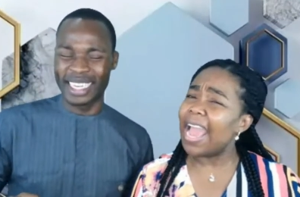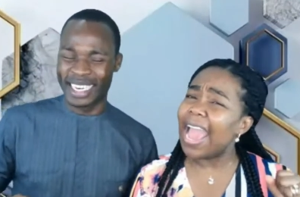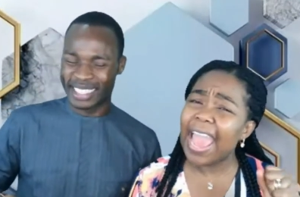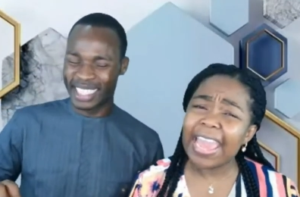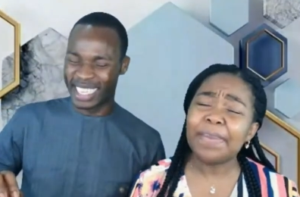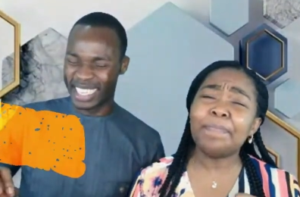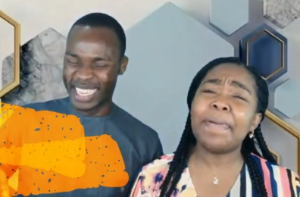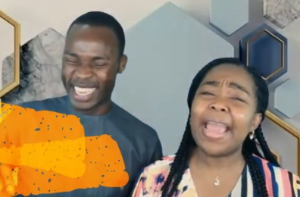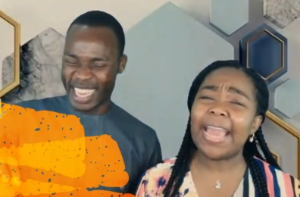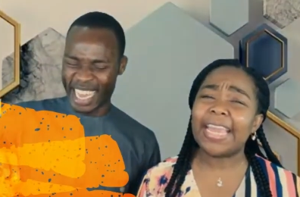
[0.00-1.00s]
Speaker 1: destiny.
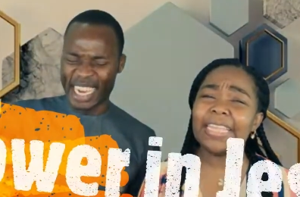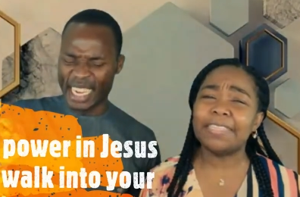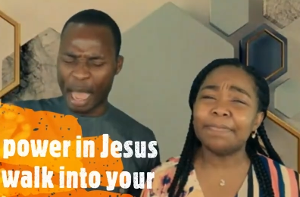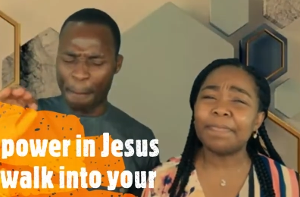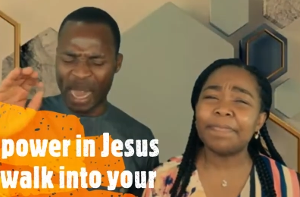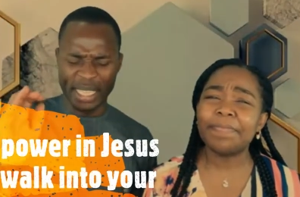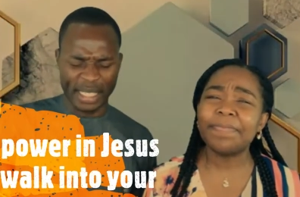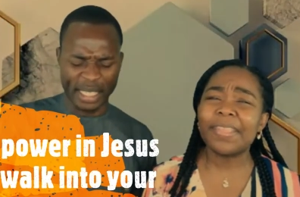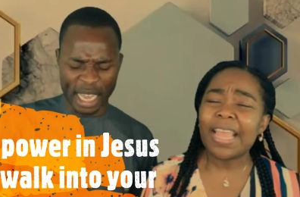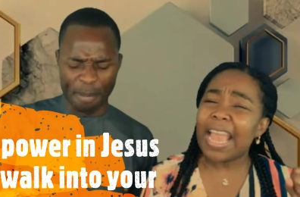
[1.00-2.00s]
Amen. In the
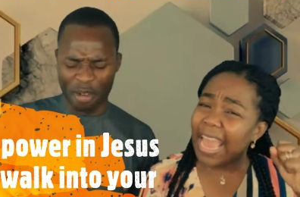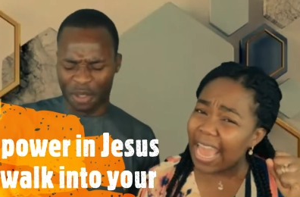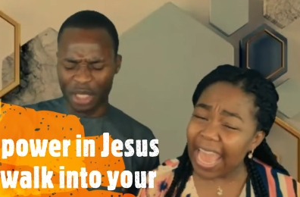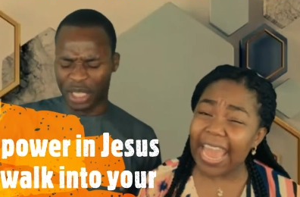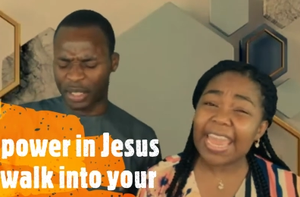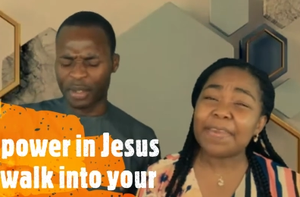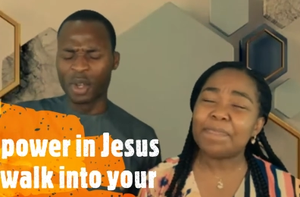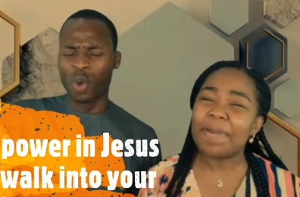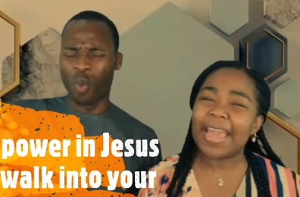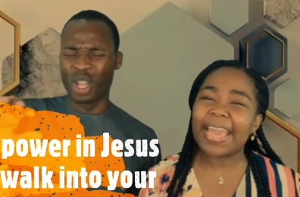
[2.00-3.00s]
mighty name of Jesus.
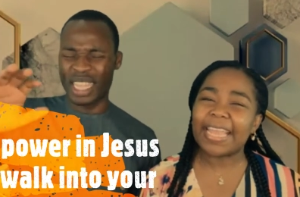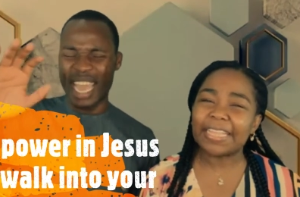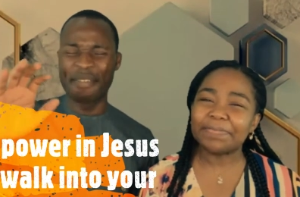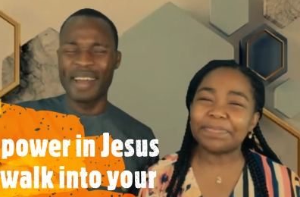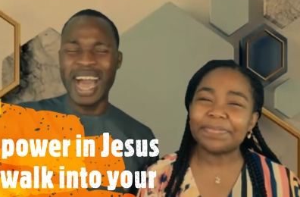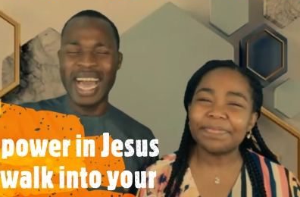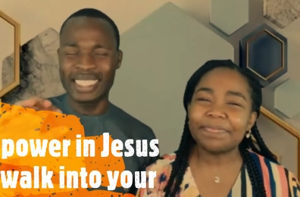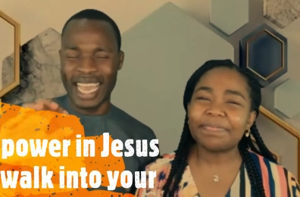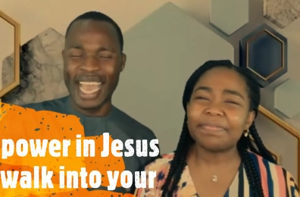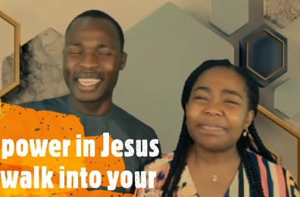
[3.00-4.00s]
Amen. Whatever
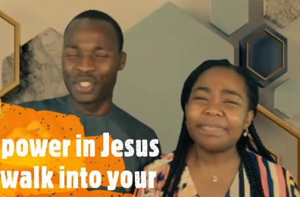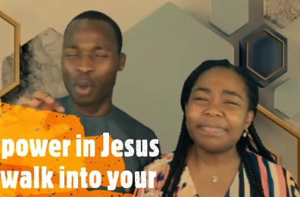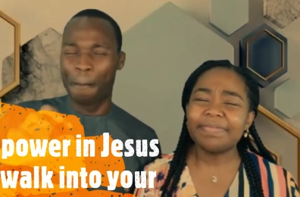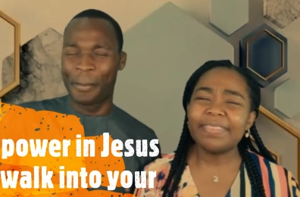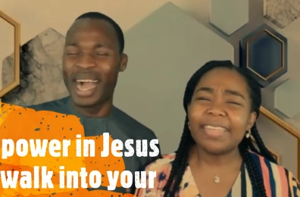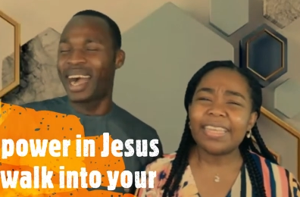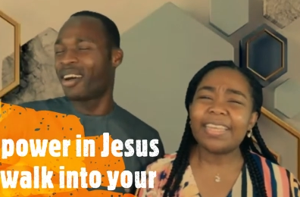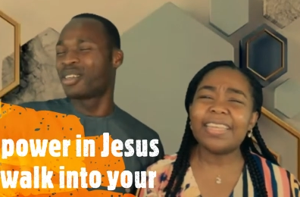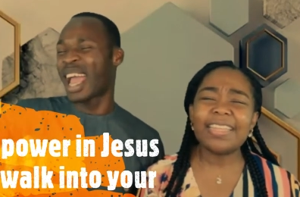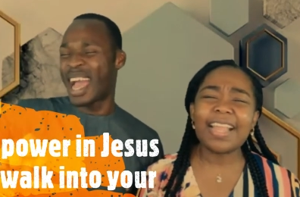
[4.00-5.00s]
has held you
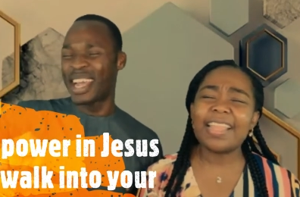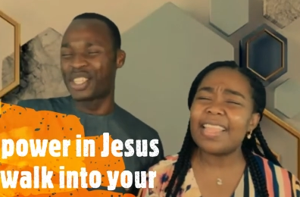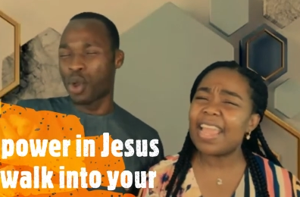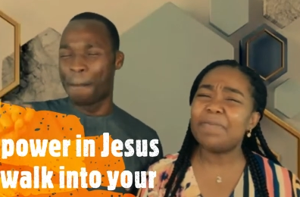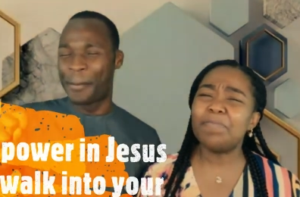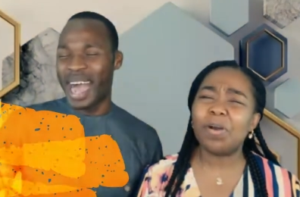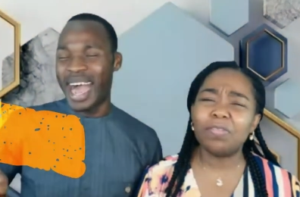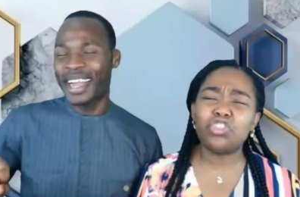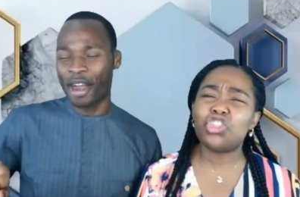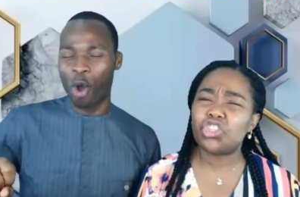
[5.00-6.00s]
bound, held you
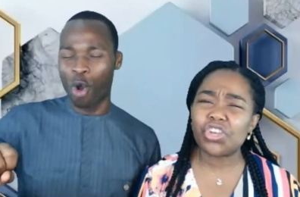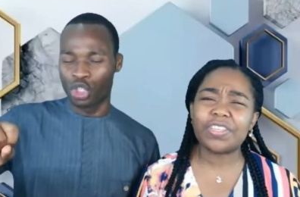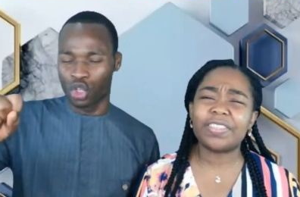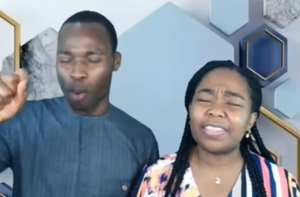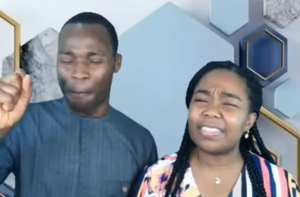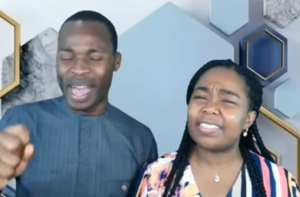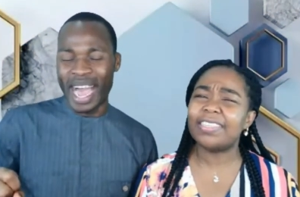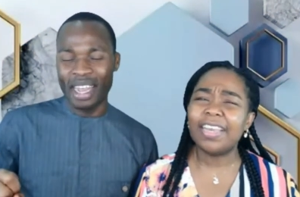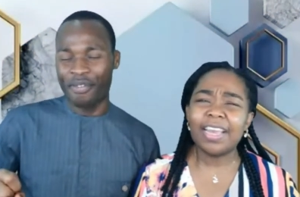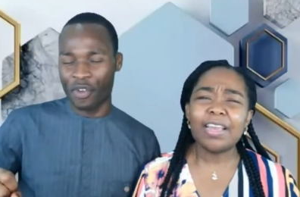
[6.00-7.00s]
back, hold you
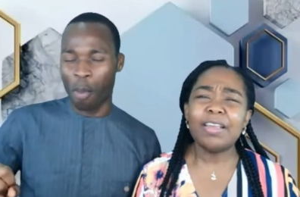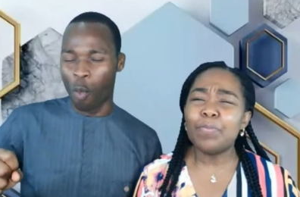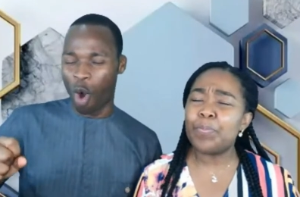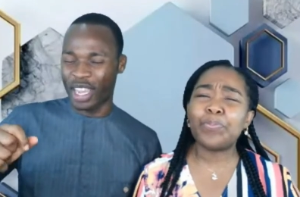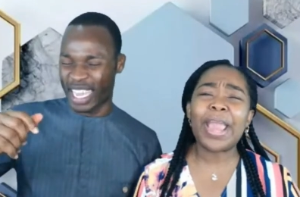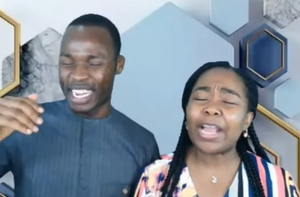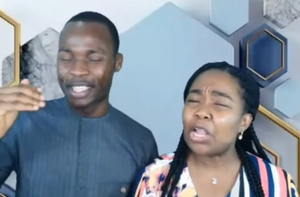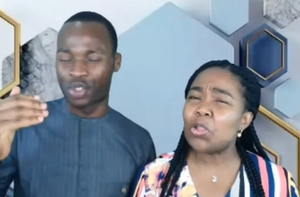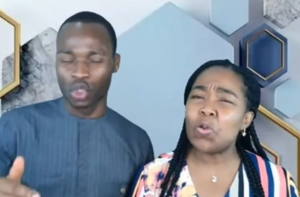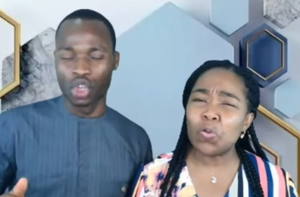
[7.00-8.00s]
back from walking
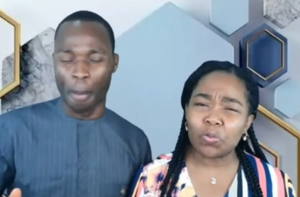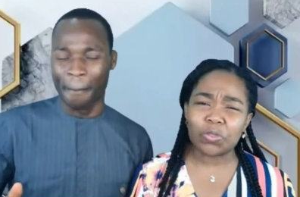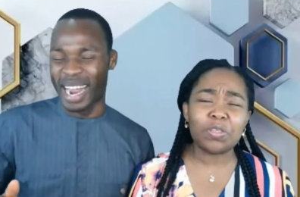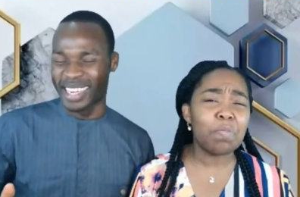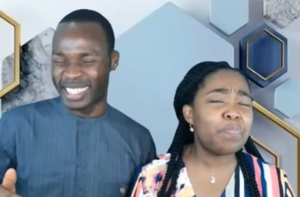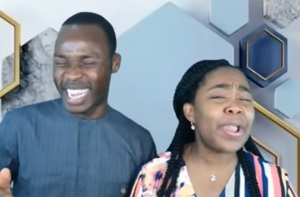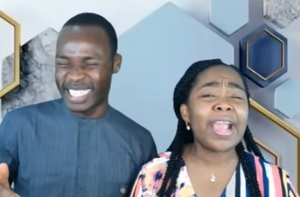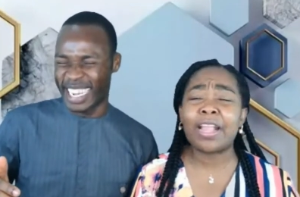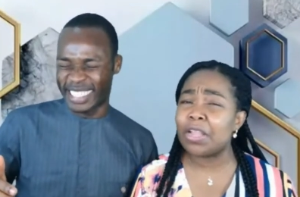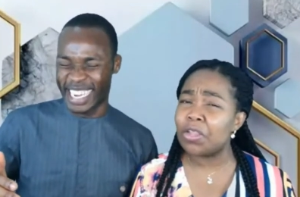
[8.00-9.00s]
break into loose, your
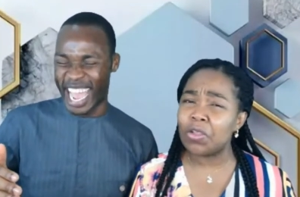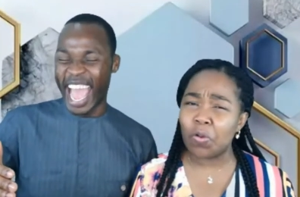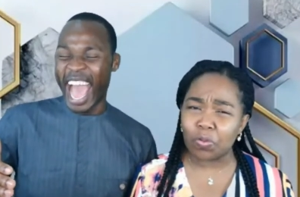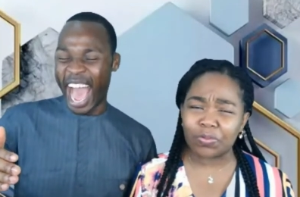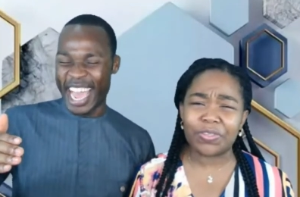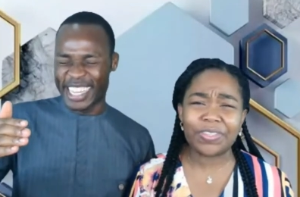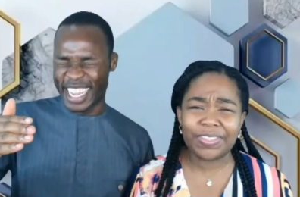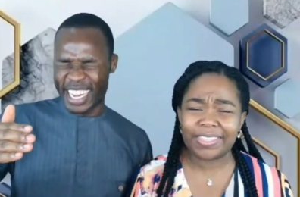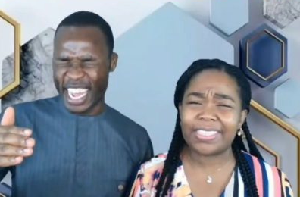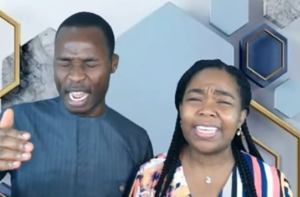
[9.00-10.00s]
marital destiny. Loose. I
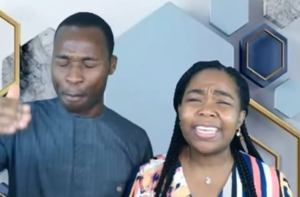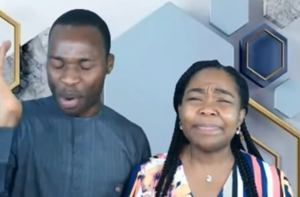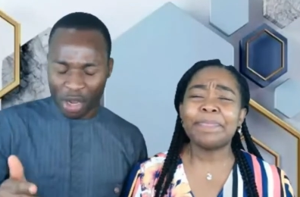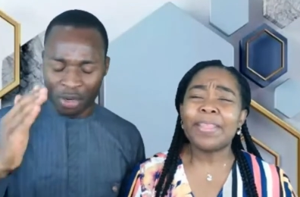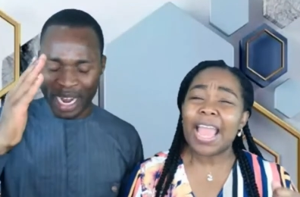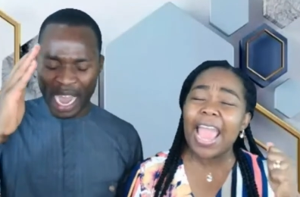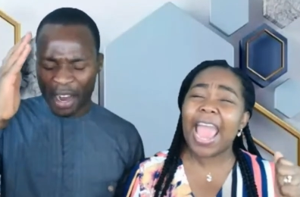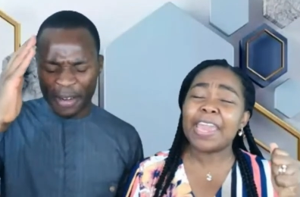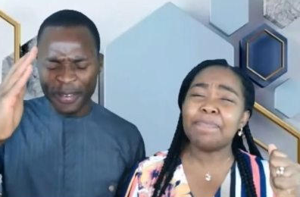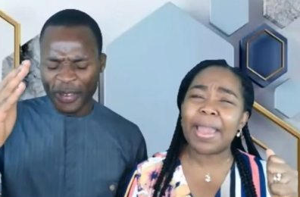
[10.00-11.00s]
declare them broken now.
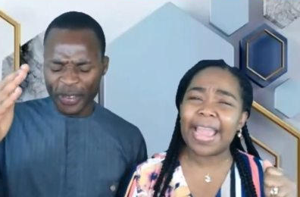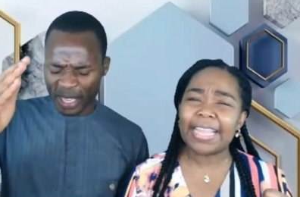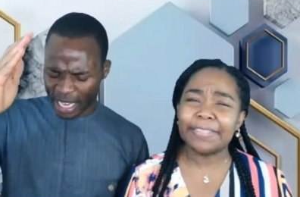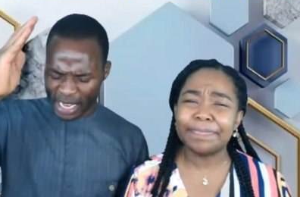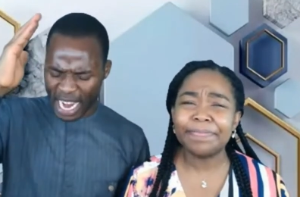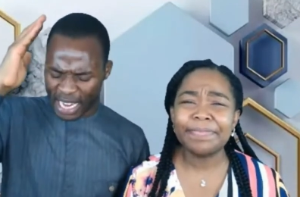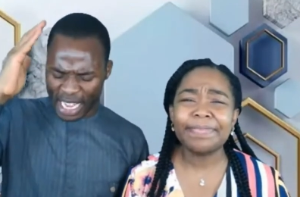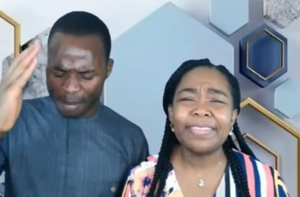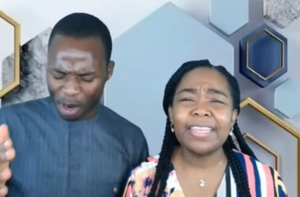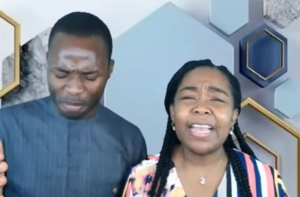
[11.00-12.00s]
Amen. In the
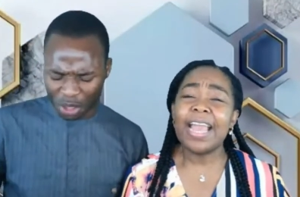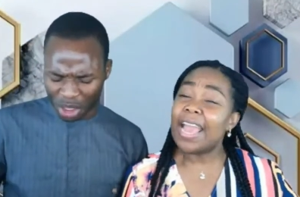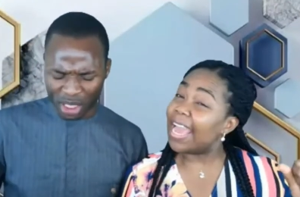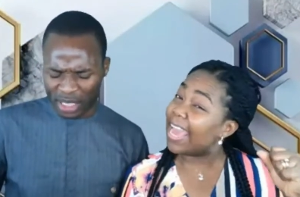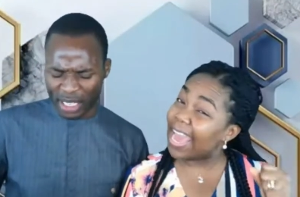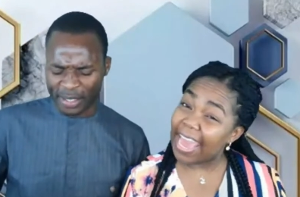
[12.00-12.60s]
name of Jesus.